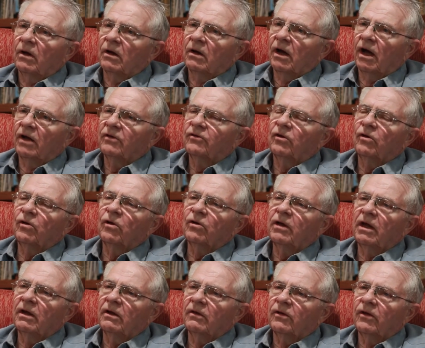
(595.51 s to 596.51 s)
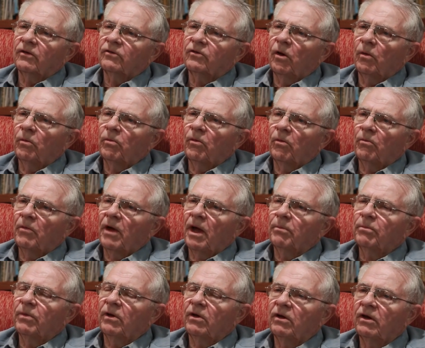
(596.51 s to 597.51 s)
got to looking at the topo
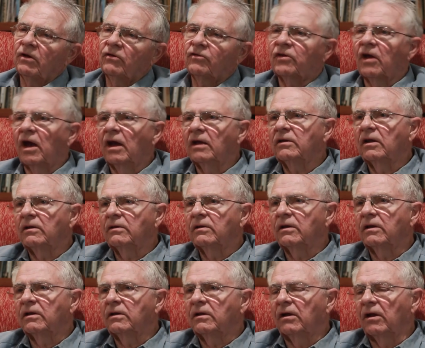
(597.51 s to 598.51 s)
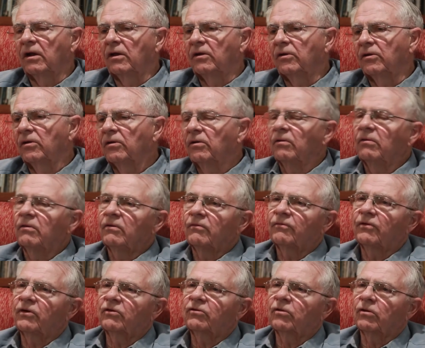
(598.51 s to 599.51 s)
map and decided that under
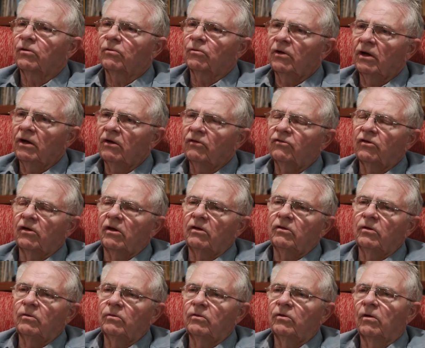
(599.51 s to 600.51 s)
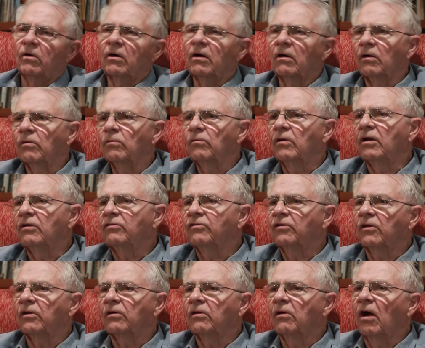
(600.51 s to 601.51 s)
Fisher Ridge and Eudora Ridge
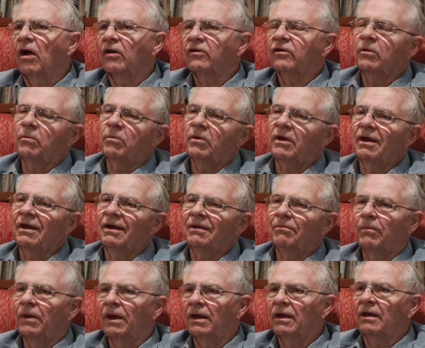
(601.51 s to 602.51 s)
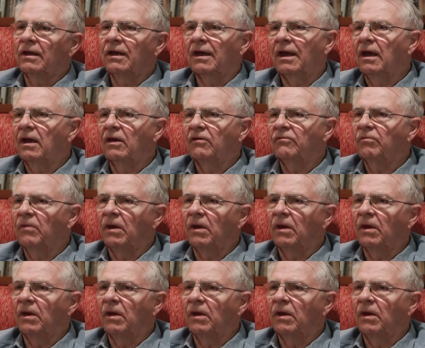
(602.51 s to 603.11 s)
there ought to be a big cave,